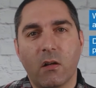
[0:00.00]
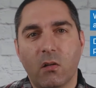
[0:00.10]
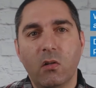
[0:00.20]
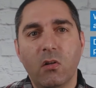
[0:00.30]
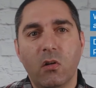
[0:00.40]

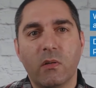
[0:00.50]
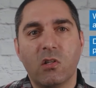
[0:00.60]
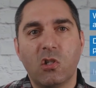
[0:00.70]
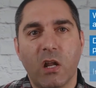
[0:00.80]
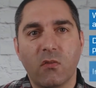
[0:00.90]
Include who
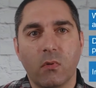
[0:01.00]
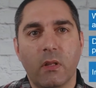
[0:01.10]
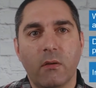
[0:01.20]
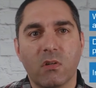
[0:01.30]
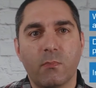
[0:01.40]
is
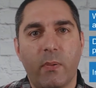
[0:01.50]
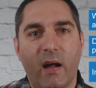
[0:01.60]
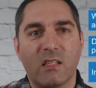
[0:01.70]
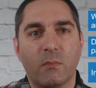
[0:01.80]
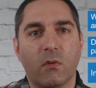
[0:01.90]
generally
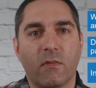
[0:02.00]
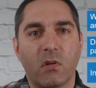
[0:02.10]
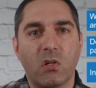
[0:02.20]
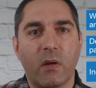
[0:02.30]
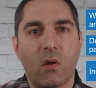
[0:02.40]
responsible
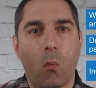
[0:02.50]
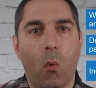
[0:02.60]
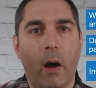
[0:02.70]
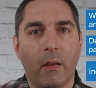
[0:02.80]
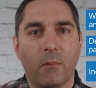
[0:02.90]
for
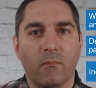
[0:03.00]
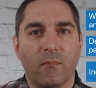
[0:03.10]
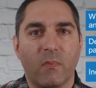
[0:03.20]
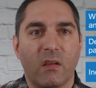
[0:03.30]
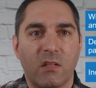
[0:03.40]
doing what,
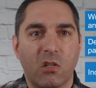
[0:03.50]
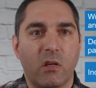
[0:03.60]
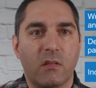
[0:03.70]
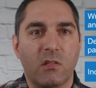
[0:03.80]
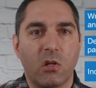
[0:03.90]

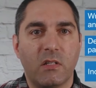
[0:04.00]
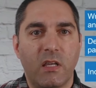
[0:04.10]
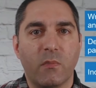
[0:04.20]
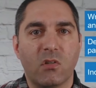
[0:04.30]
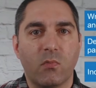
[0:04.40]
such as your
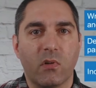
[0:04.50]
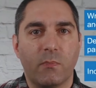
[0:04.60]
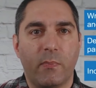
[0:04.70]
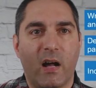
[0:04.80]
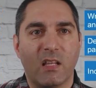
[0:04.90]
team is
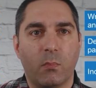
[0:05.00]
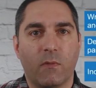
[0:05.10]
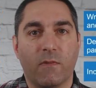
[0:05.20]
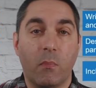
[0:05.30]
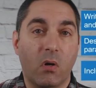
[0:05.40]

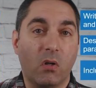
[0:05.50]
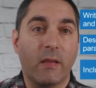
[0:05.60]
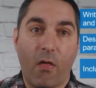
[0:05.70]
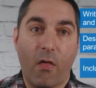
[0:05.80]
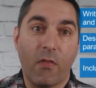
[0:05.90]
responsible for
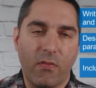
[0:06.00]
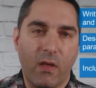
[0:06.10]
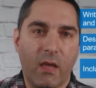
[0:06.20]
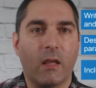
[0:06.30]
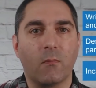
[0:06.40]
building the
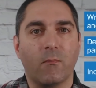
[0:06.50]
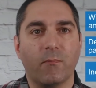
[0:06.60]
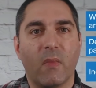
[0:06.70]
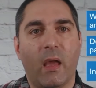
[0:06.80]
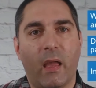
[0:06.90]
thing,
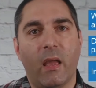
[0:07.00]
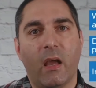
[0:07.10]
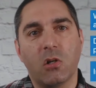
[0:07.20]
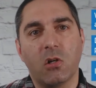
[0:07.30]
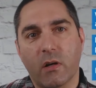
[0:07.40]

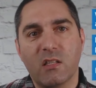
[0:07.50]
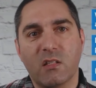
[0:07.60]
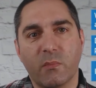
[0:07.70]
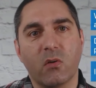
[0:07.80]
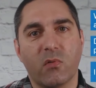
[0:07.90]
and your
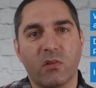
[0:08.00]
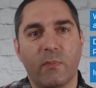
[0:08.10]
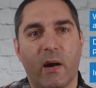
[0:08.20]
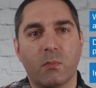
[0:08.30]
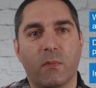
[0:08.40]
customer is
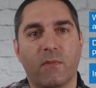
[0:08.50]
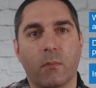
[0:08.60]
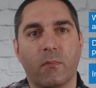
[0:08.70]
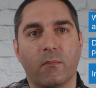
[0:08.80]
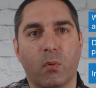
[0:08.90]
responsible
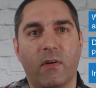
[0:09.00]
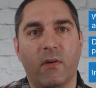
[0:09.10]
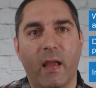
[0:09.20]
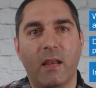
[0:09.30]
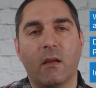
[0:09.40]
for
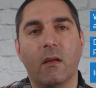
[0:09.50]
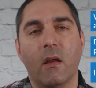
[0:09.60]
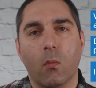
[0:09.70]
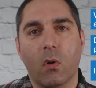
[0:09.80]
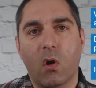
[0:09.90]
providing
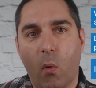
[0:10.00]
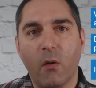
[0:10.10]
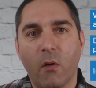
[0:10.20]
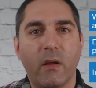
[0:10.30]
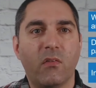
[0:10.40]

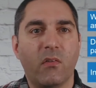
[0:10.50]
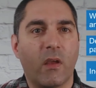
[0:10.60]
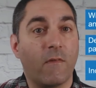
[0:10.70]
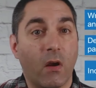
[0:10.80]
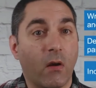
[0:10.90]
requirements
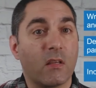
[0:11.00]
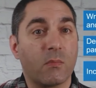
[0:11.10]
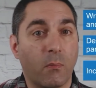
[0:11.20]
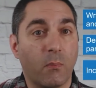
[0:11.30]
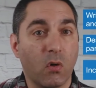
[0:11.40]
and
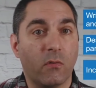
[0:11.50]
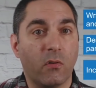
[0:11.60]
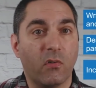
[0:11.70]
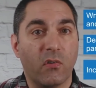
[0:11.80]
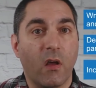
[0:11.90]
various
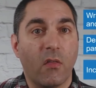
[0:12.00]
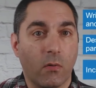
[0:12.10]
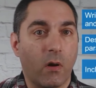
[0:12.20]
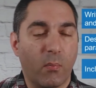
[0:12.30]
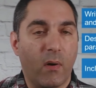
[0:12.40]
approvals
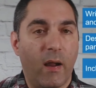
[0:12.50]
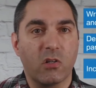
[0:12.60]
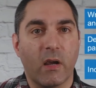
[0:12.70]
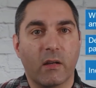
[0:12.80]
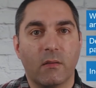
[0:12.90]
throughout the
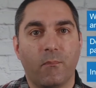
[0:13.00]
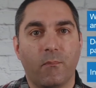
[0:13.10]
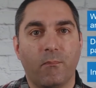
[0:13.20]
project.